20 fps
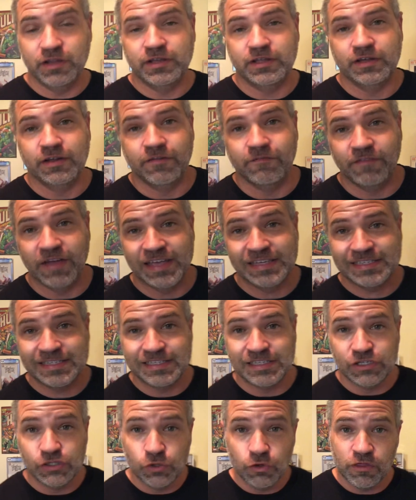to invest
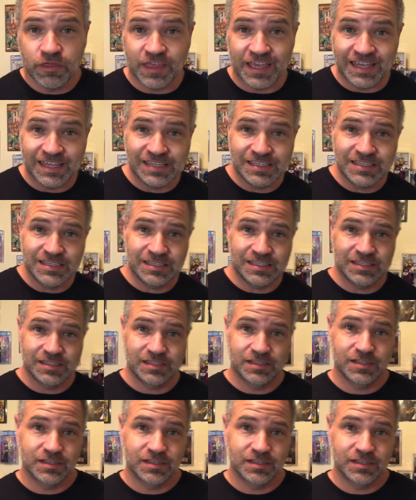in new things.